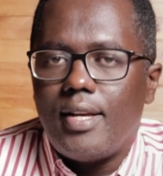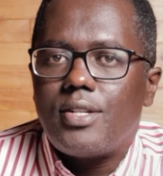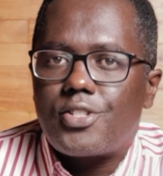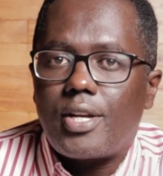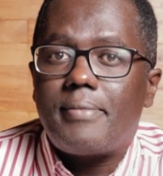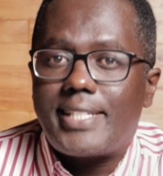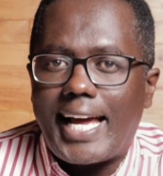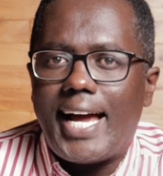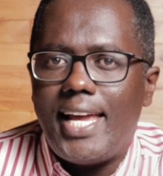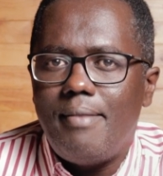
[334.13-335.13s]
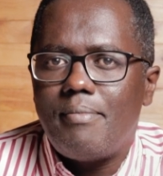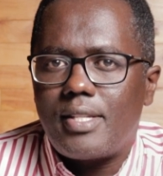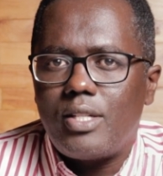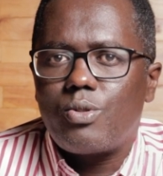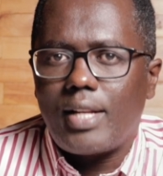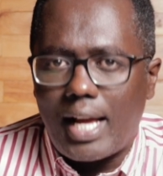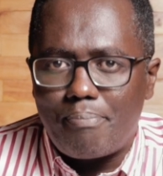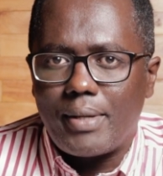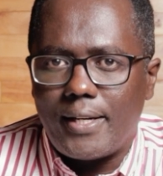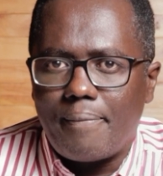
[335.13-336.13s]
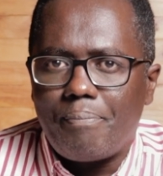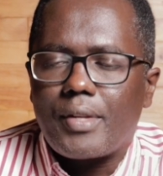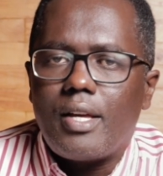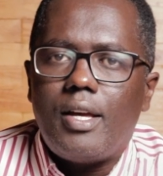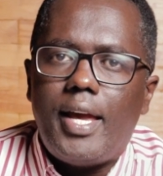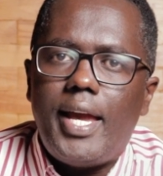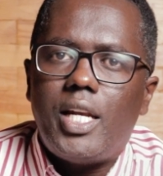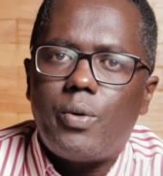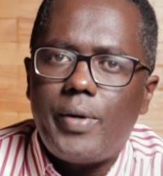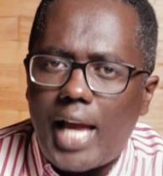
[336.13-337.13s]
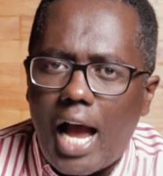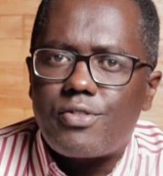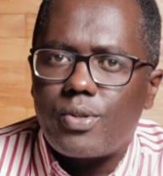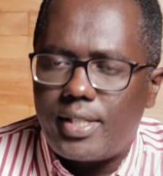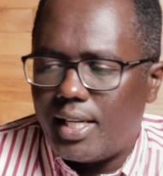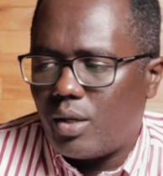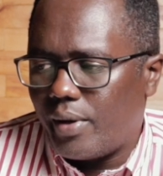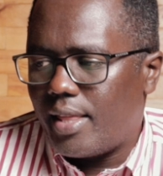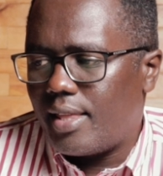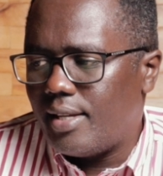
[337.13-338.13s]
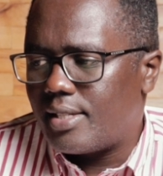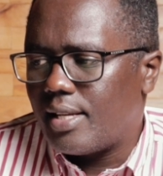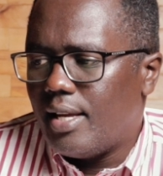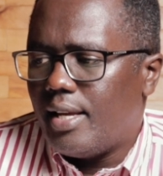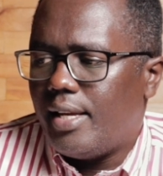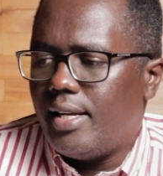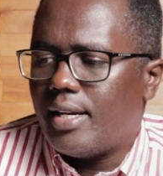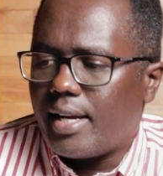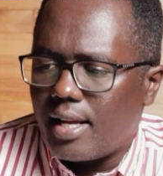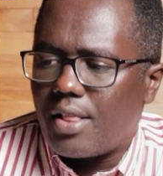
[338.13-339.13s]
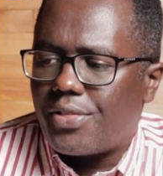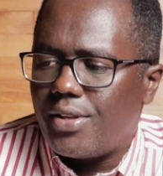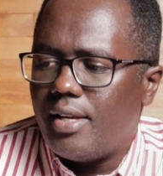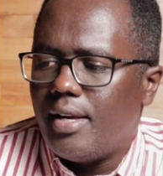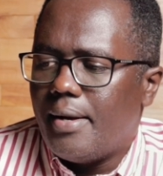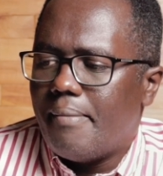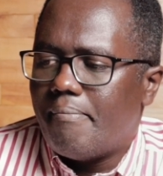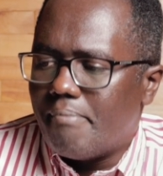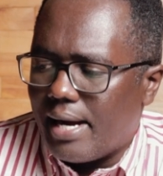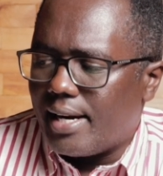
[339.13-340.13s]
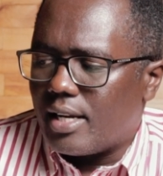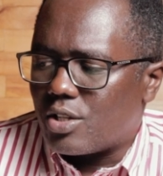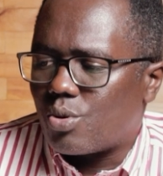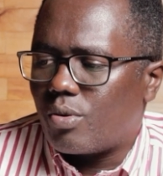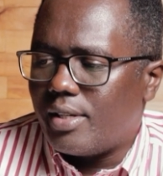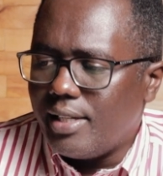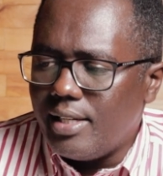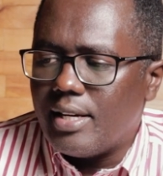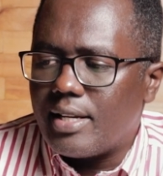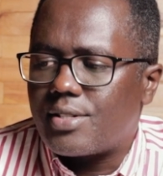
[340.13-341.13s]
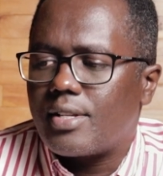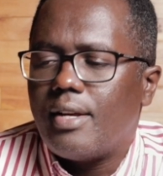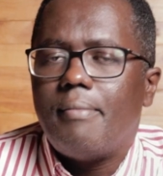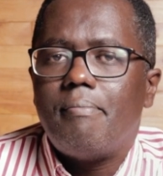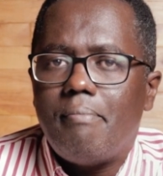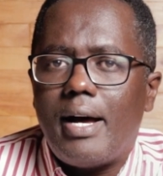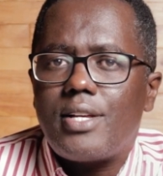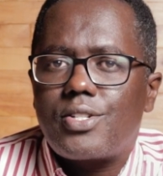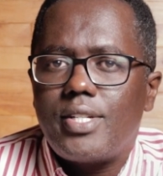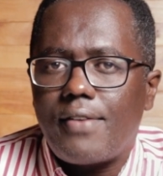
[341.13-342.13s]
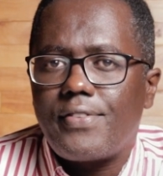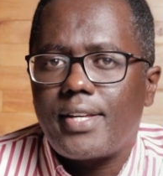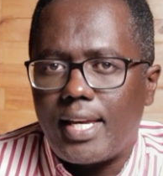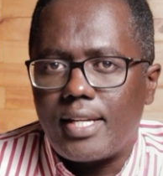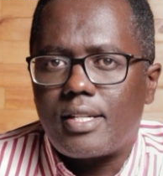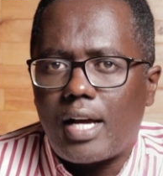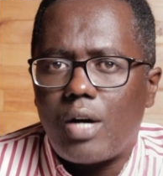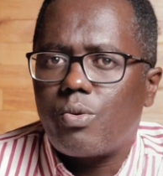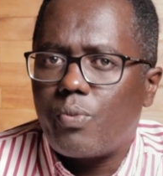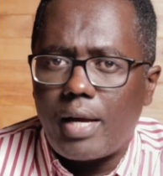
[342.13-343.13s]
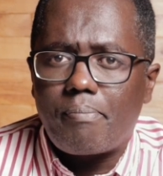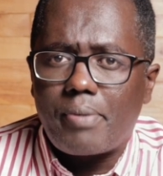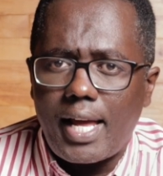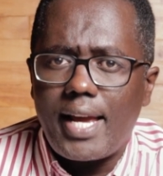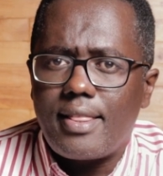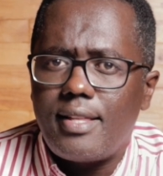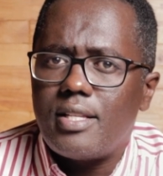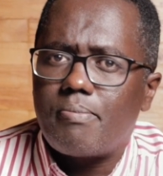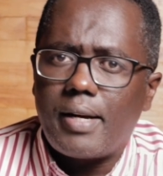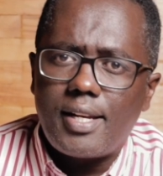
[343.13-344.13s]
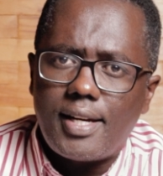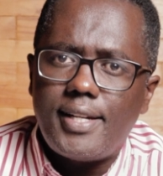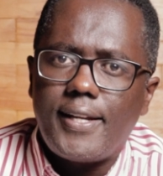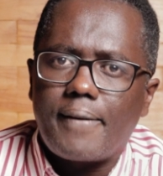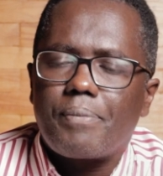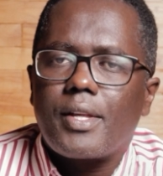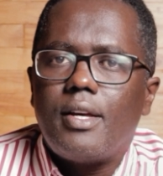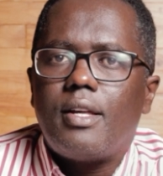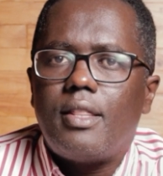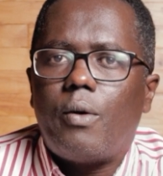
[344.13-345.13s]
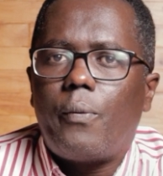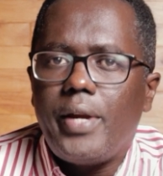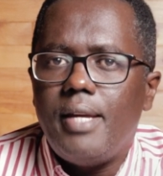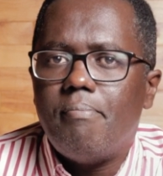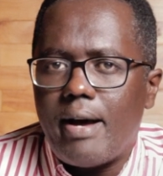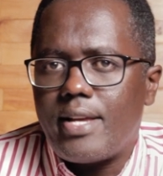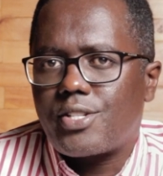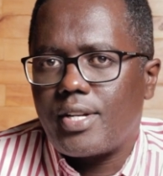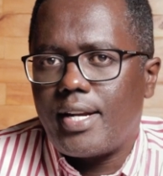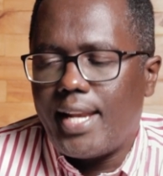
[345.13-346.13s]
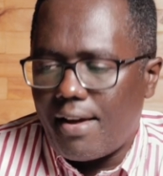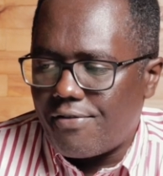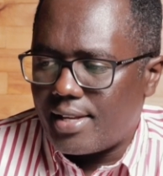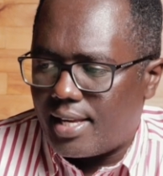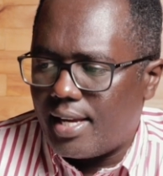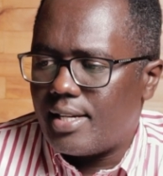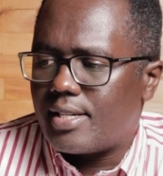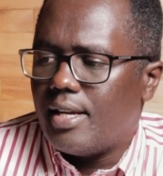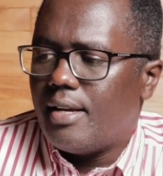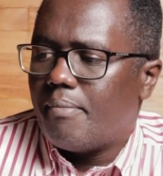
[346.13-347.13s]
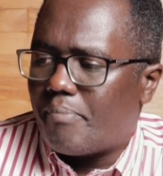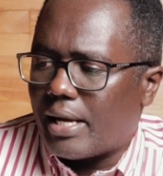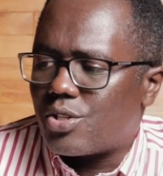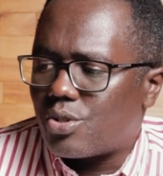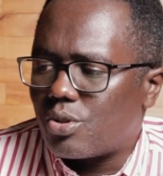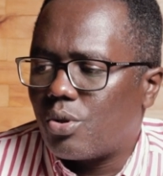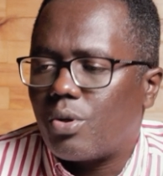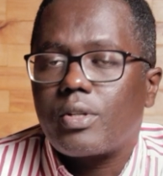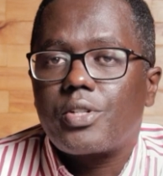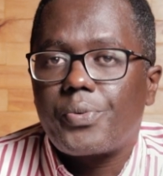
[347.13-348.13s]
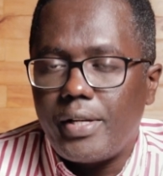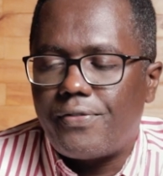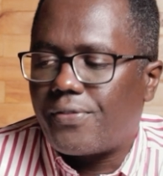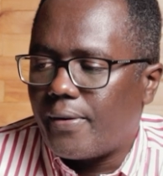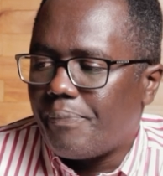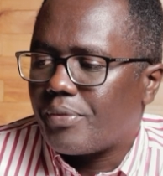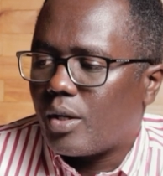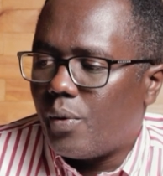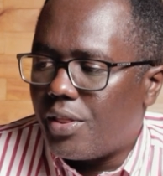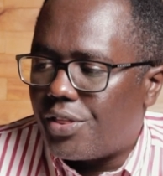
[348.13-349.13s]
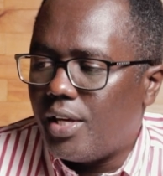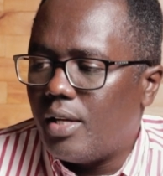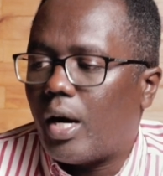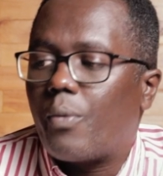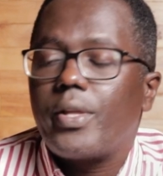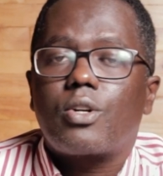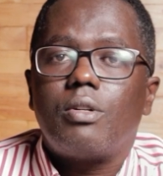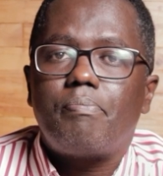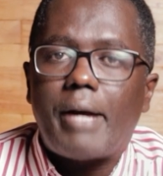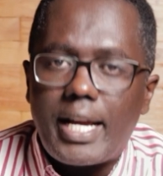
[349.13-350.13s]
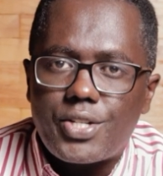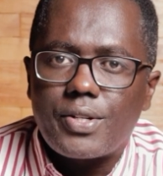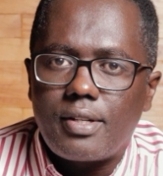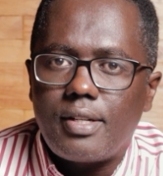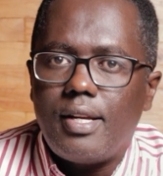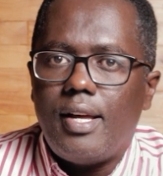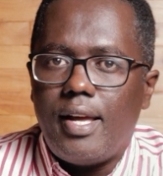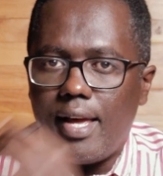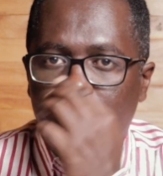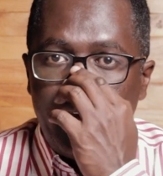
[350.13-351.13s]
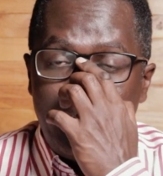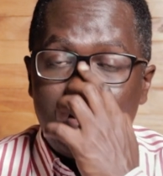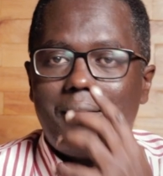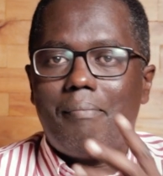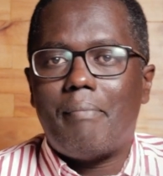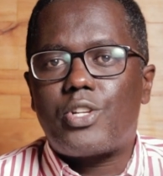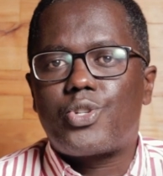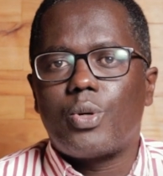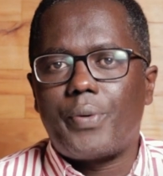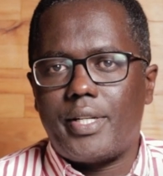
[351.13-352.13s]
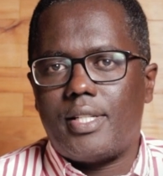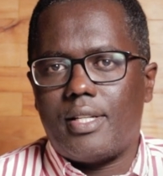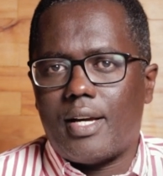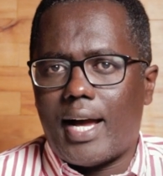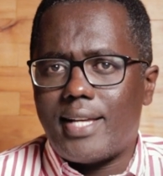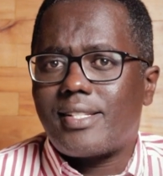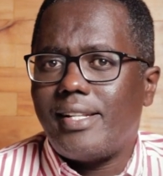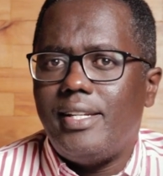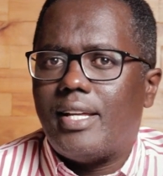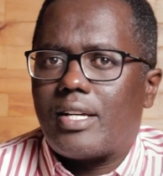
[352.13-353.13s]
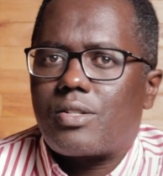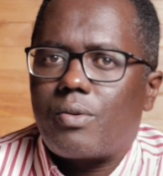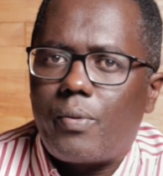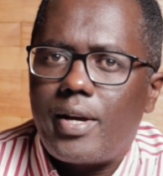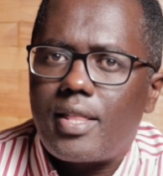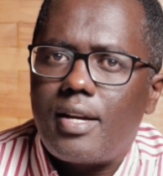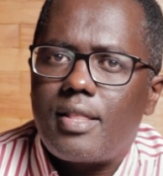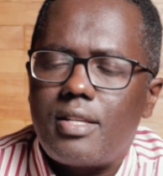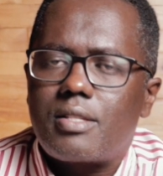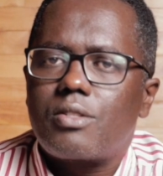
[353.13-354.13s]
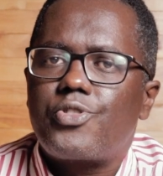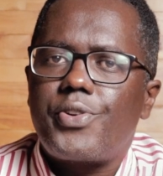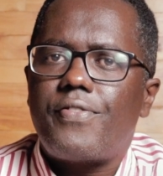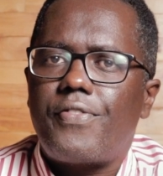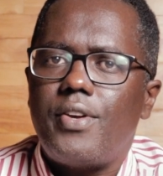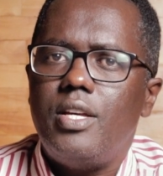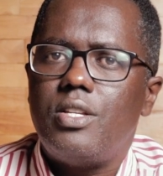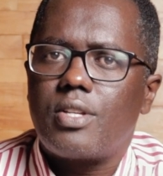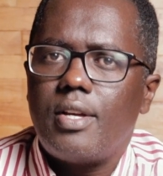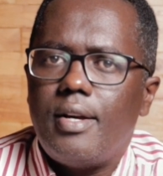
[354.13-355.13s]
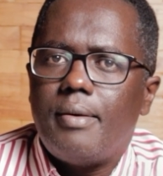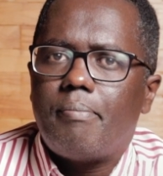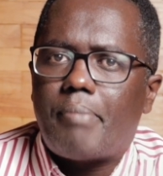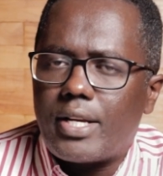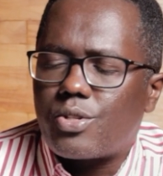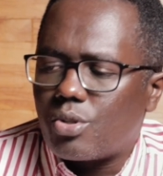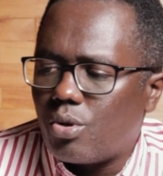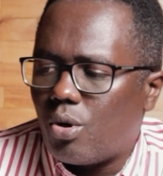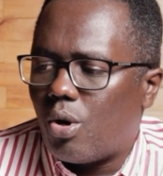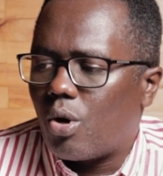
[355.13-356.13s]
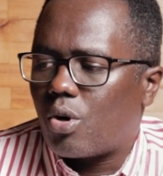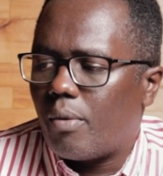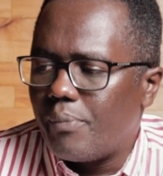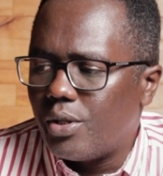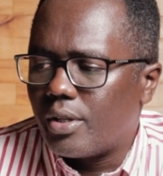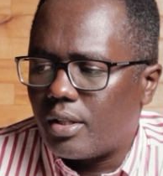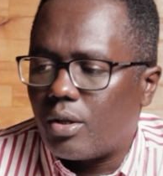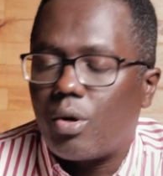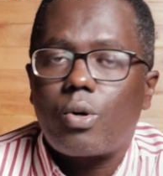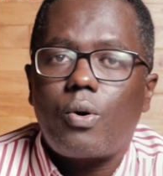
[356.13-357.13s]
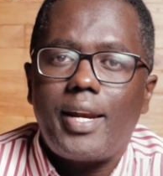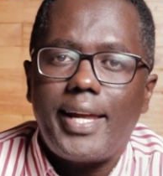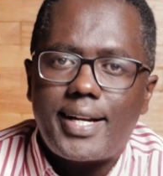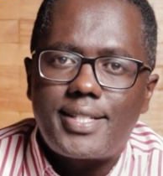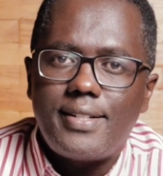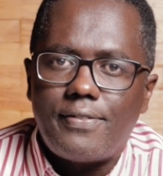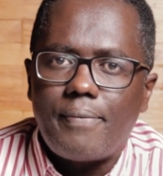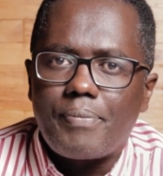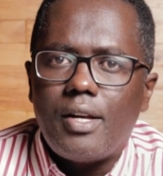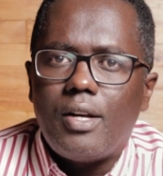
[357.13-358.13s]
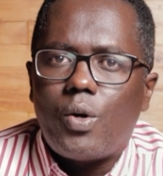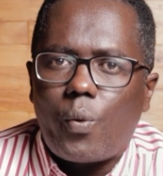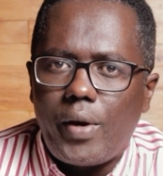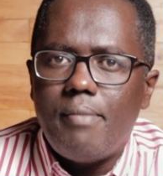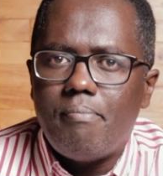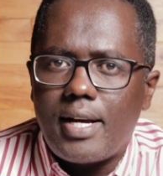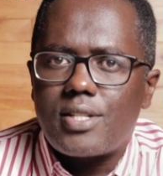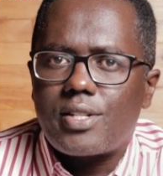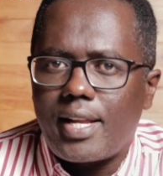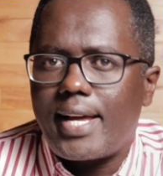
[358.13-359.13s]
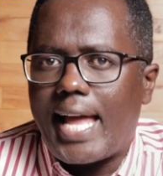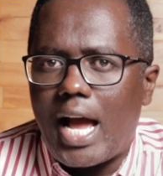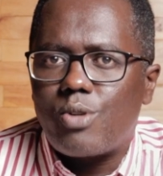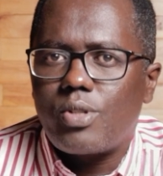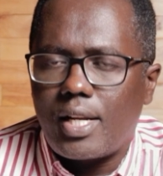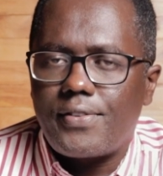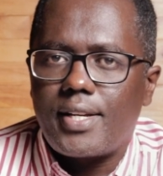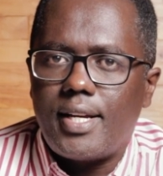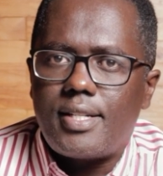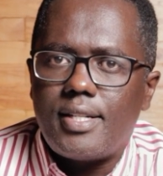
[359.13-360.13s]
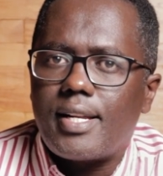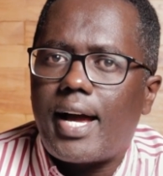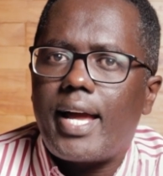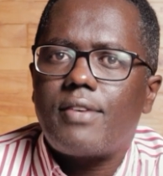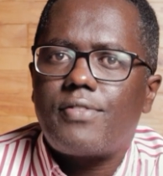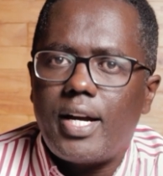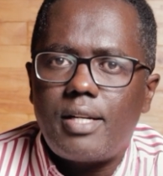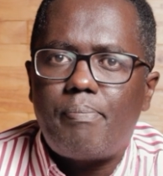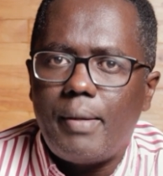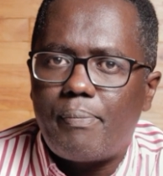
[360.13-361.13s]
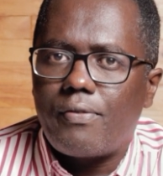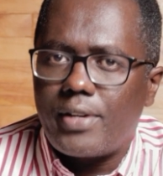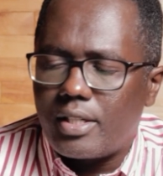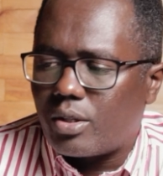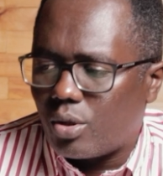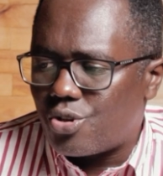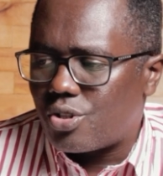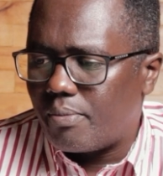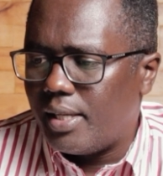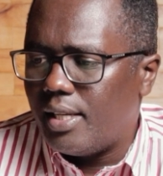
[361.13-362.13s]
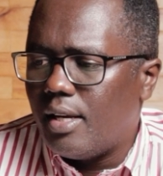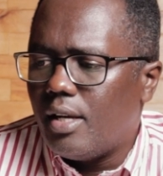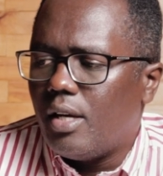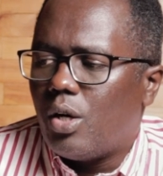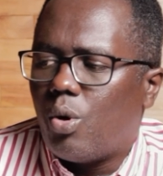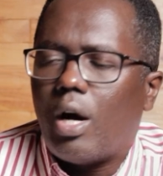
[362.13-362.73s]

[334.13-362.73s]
Sometimes it will happen, and we have to deal with it in a healthy manner. So leaders must navigate how we apply this by learning that we must navigate personal grief with compassion and maturity. As leaders, whether this grief is personal or communal or collective, we must learn how to navigate it. I have had people very close to me who